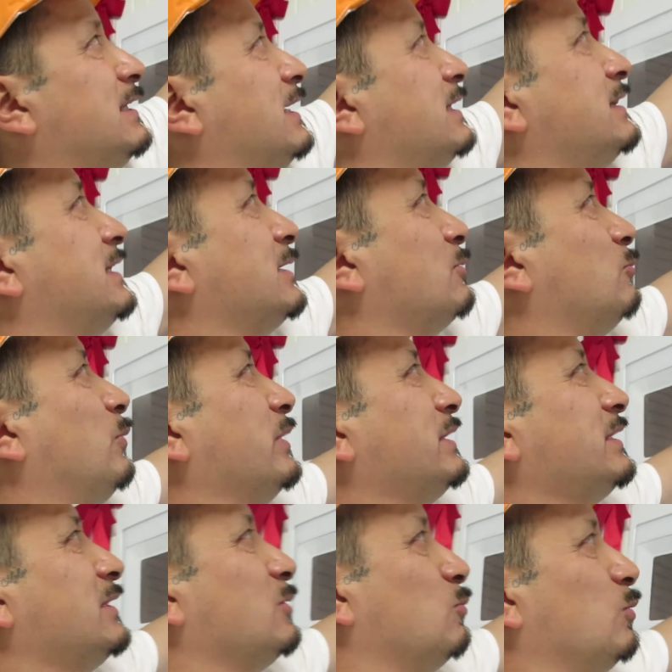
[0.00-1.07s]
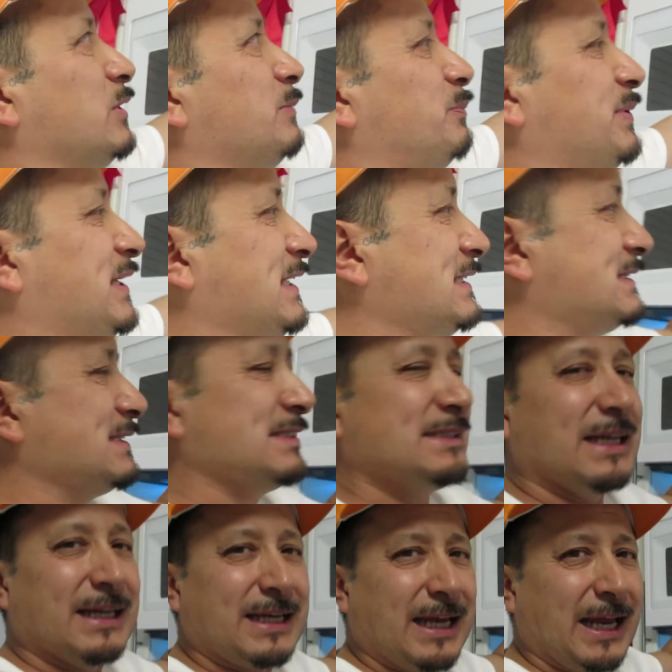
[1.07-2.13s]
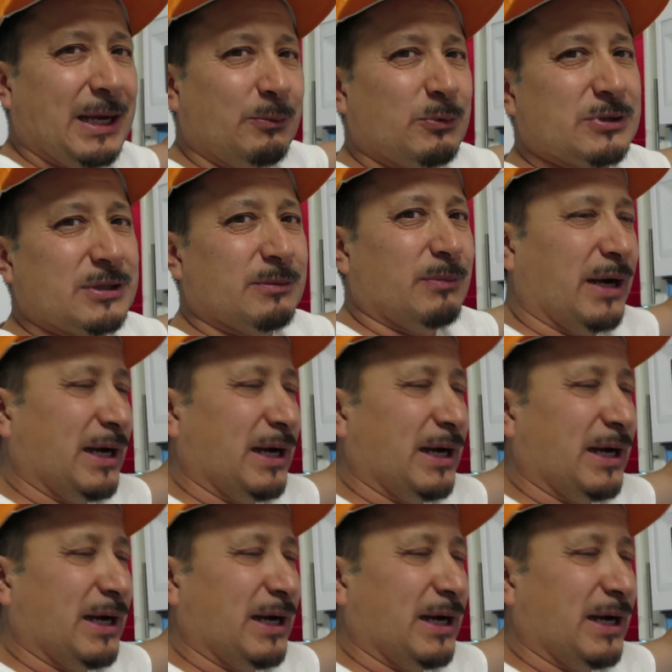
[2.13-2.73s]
that one of the wood pieces that came with the